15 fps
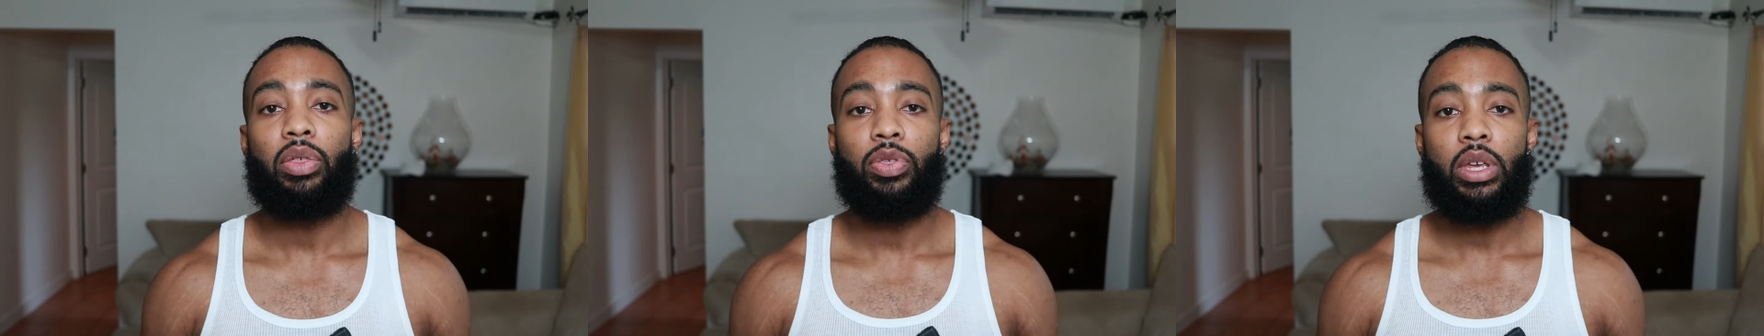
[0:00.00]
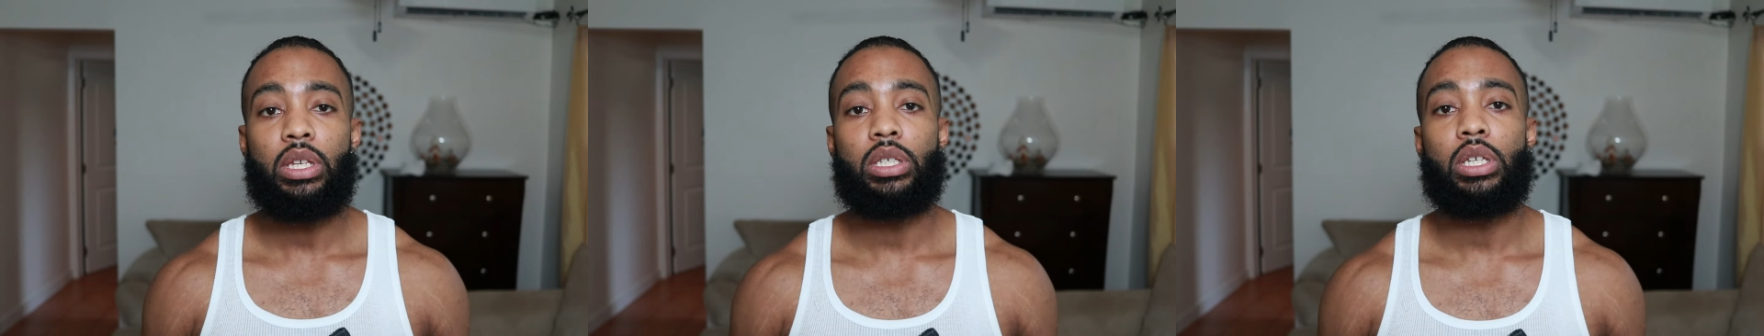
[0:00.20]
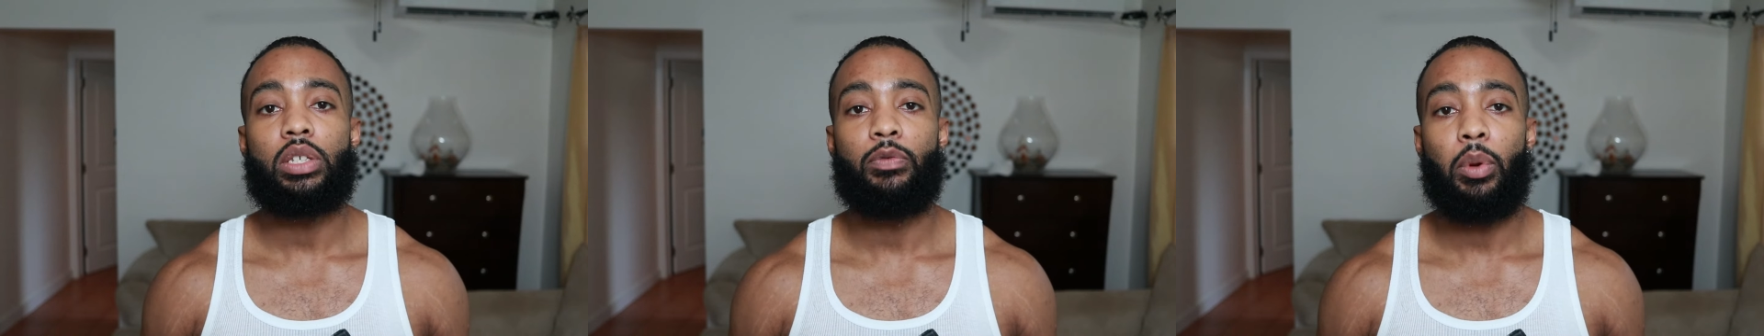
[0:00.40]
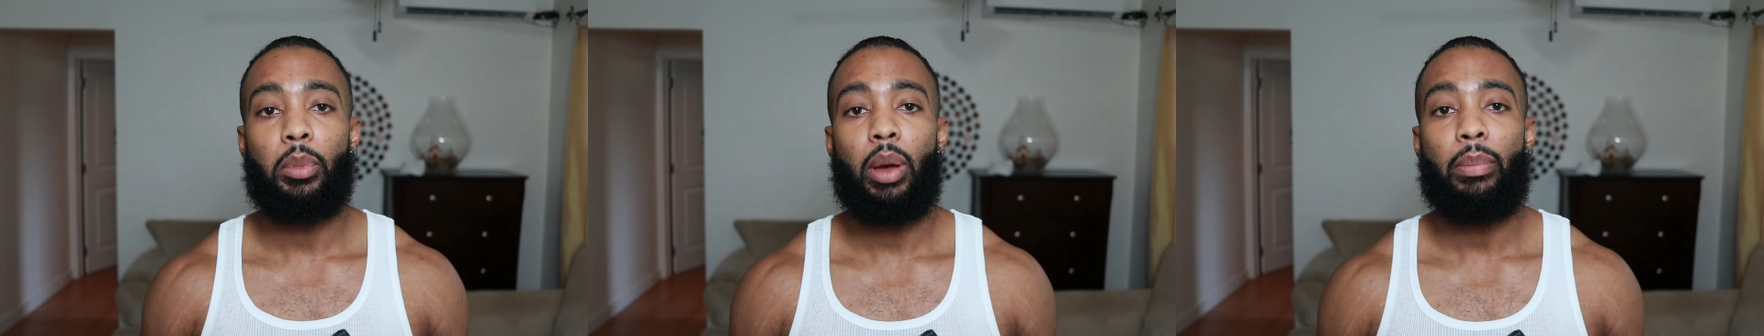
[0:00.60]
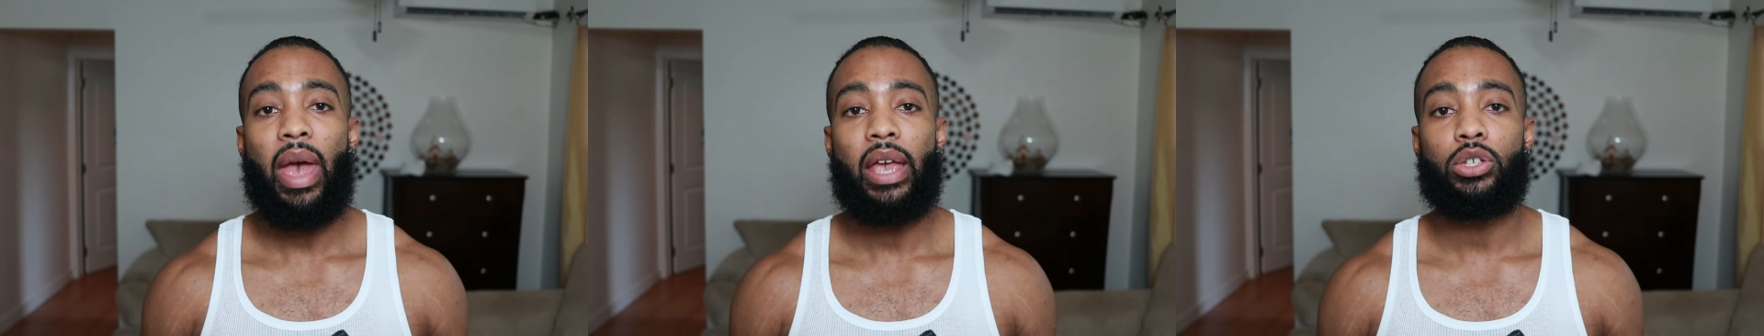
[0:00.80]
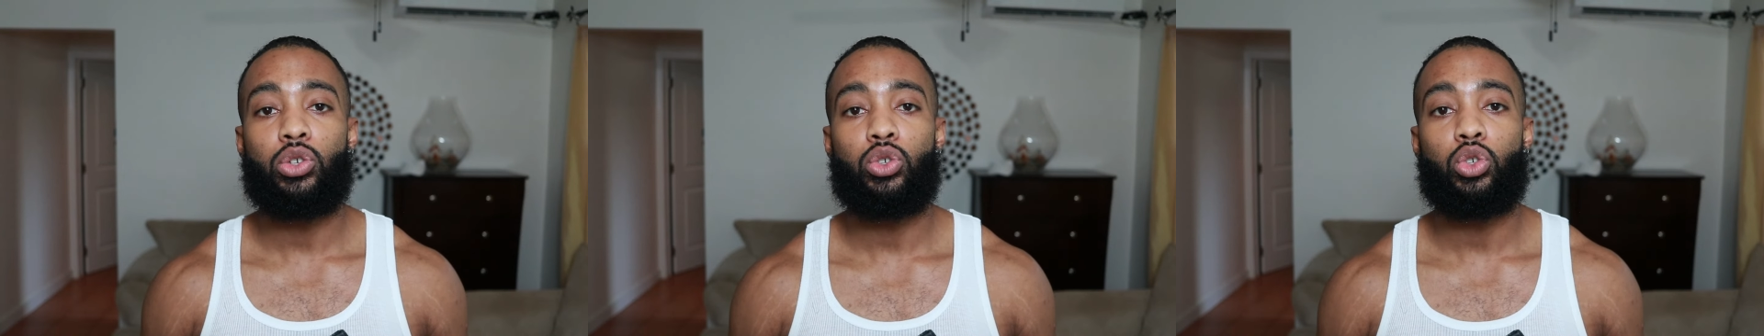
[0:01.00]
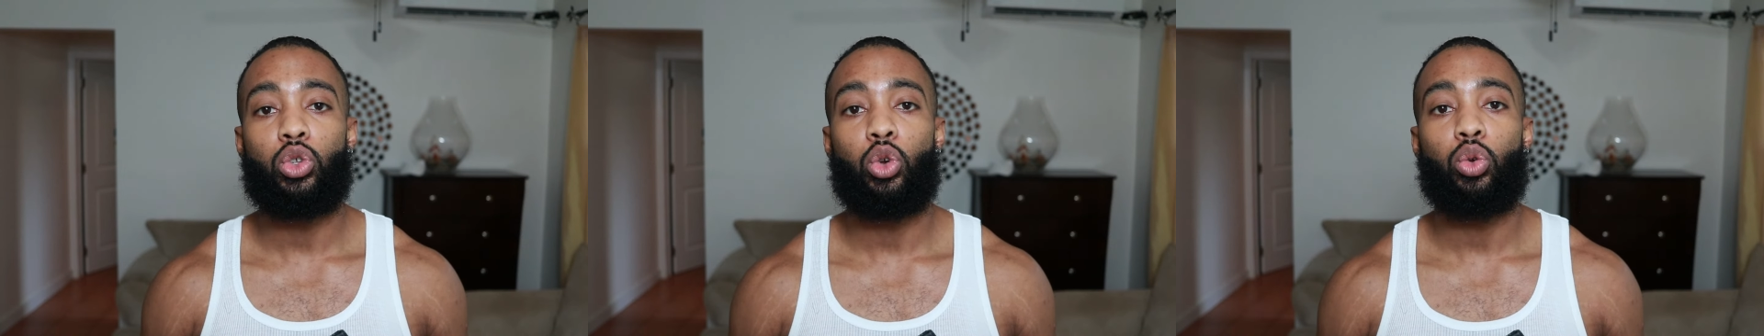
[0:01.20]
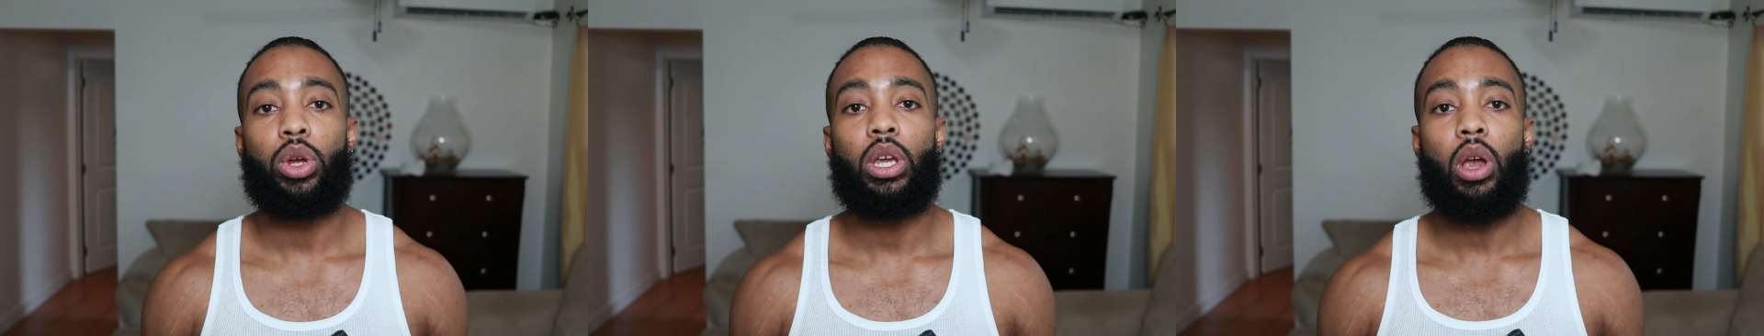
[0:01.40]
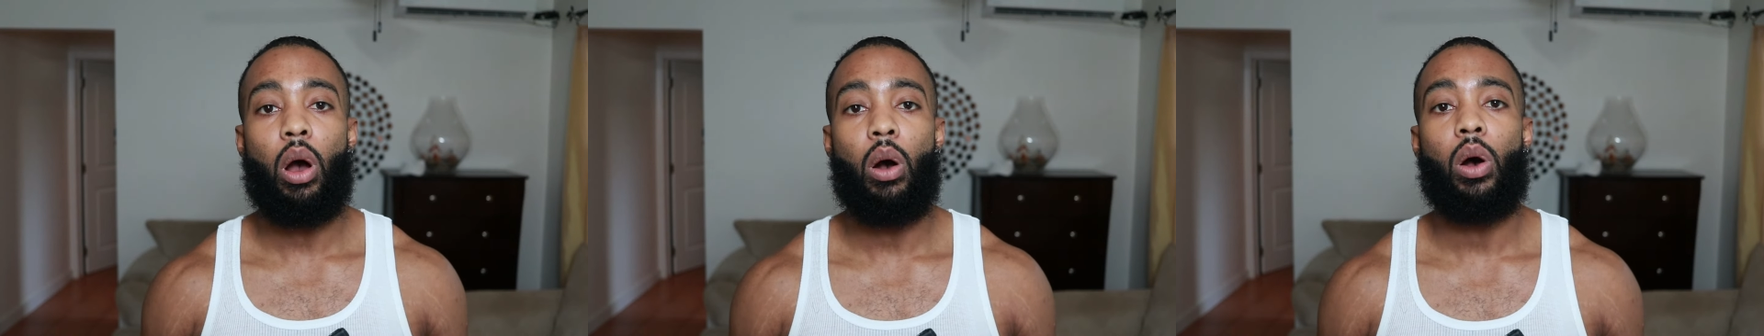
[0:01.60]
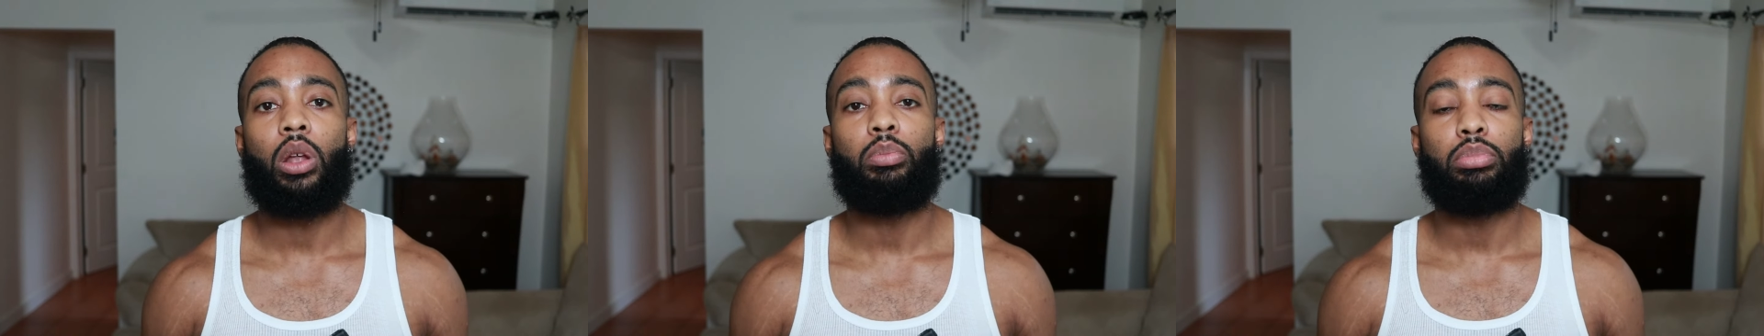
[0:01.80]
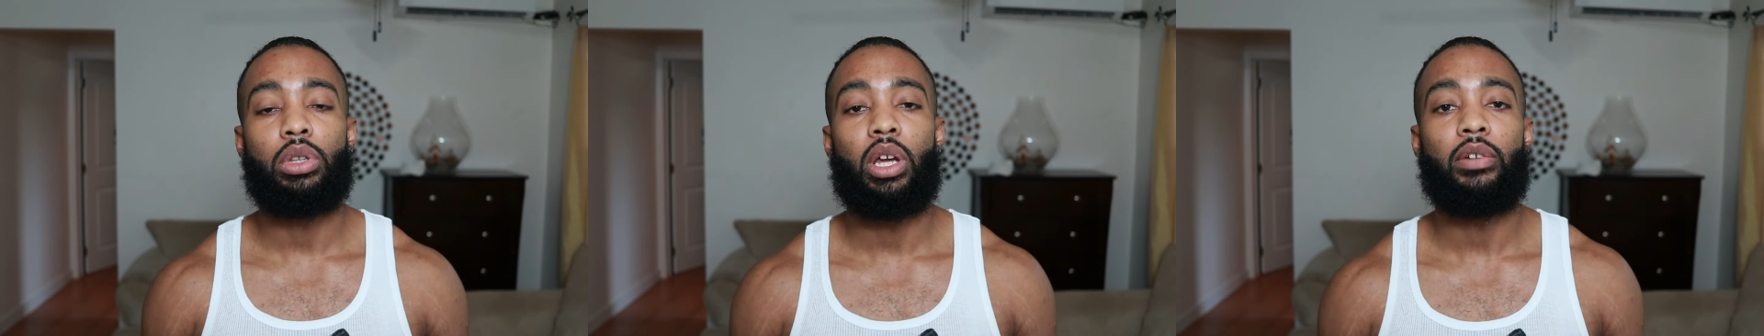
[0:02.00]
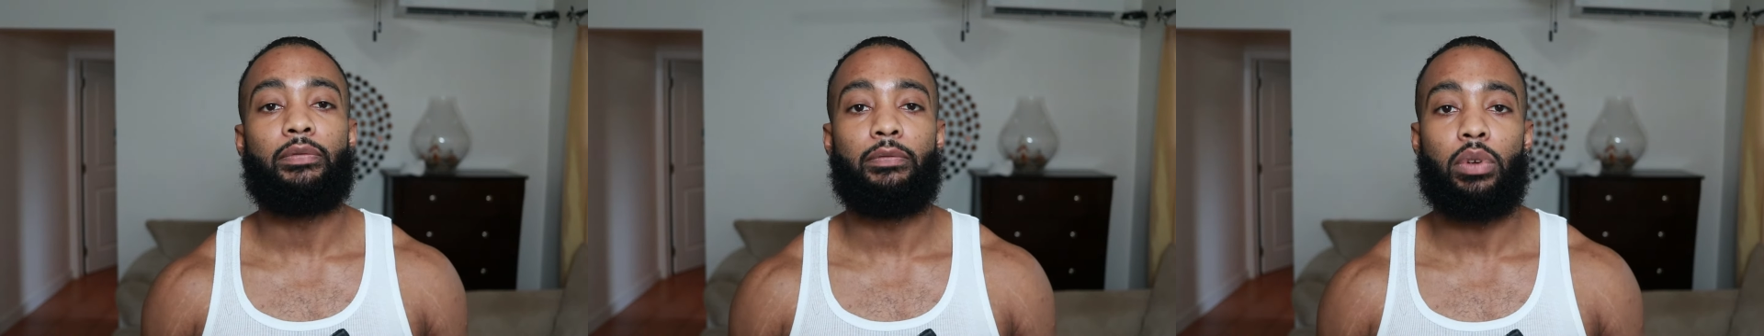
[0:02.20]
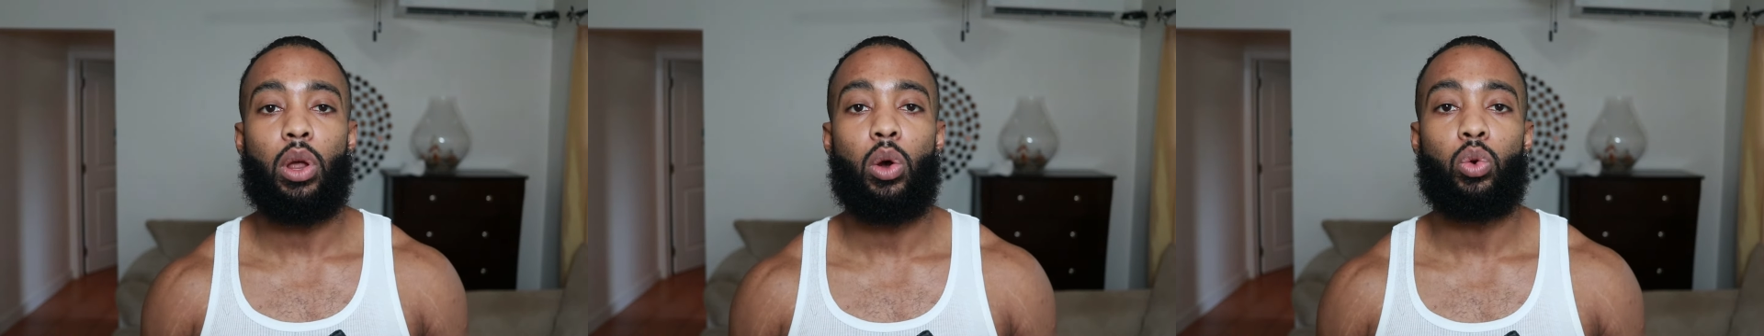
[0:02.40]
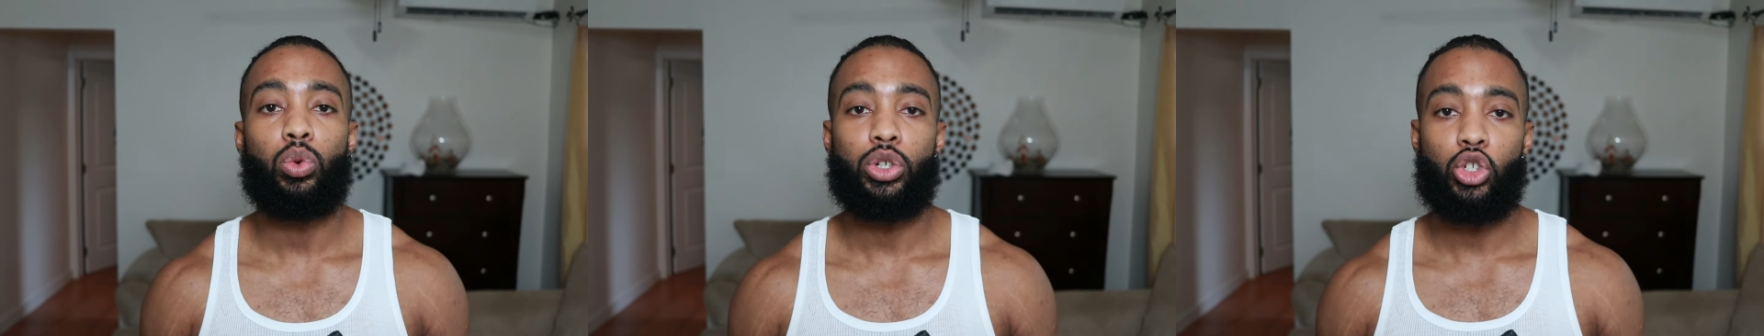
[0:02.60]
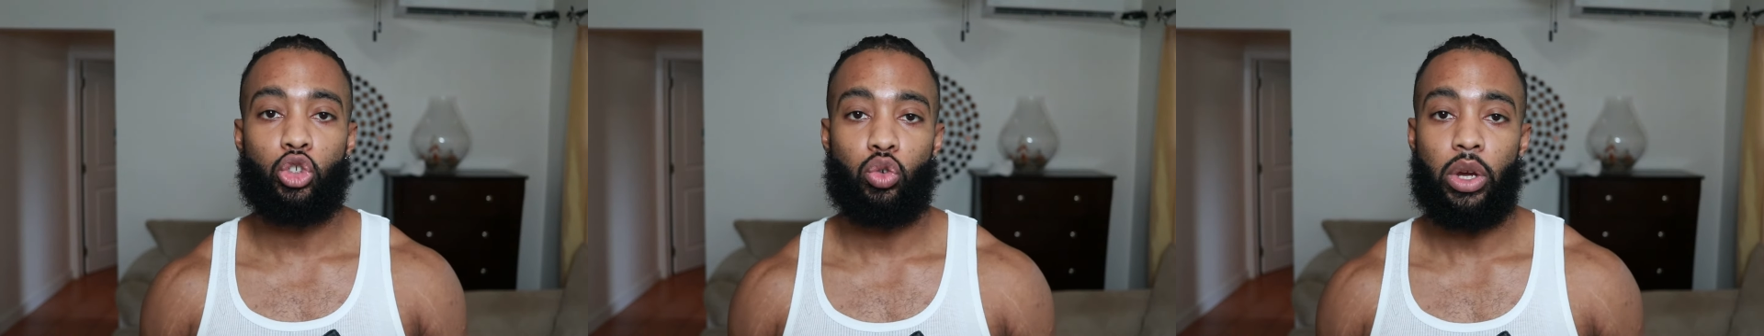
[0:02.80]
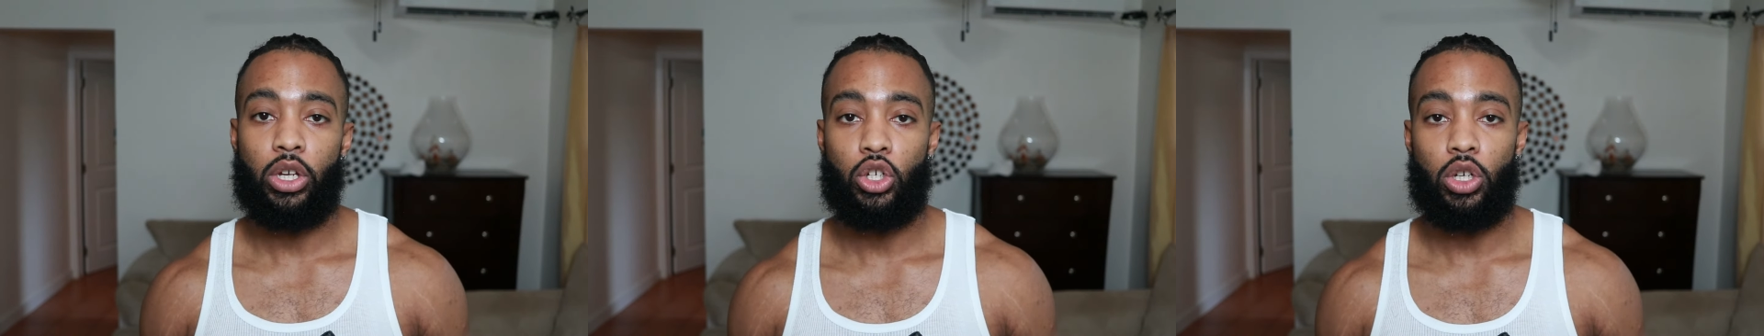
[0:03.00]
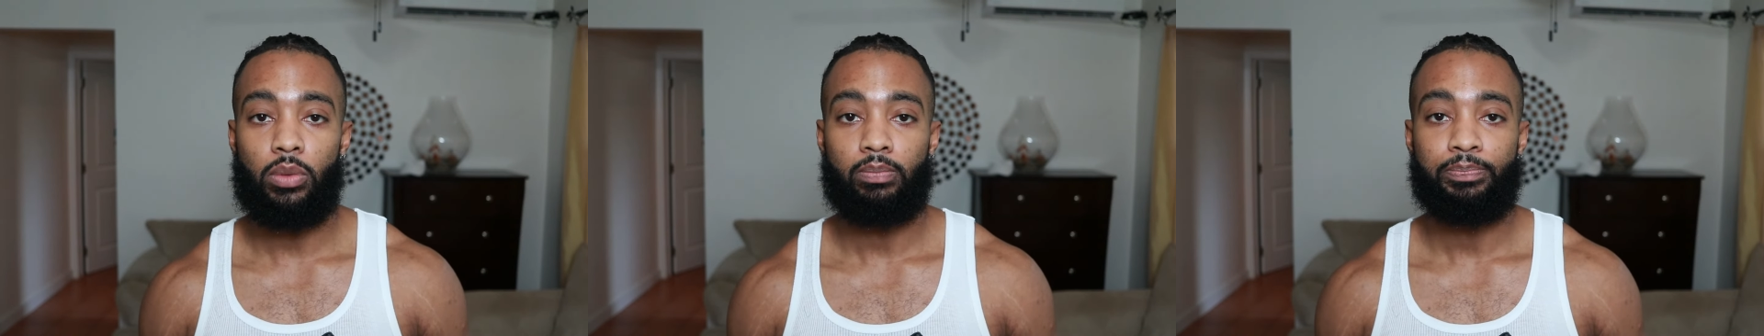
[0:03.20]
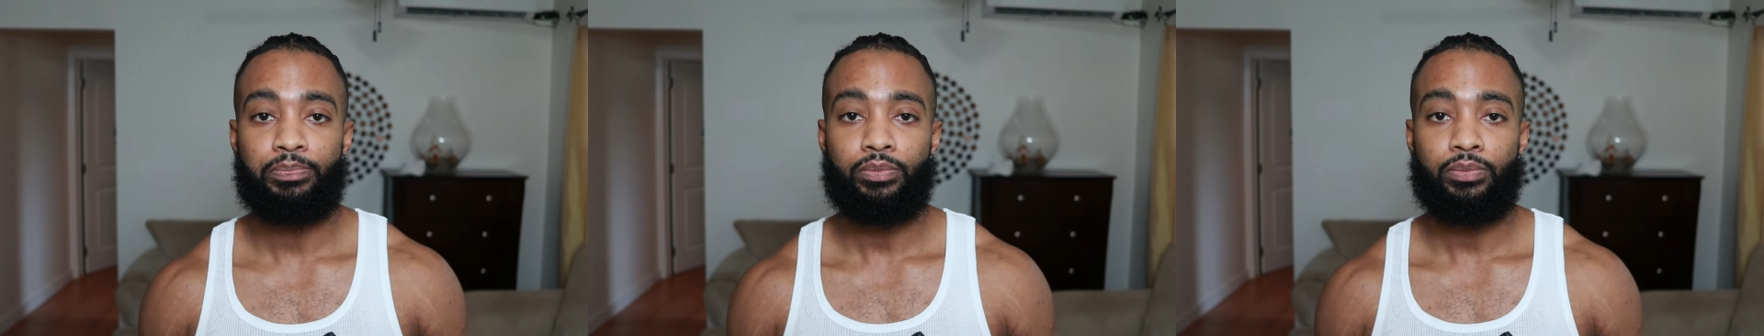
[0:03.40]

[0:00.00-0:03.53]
thesis for my master's degree on blood flow restriction.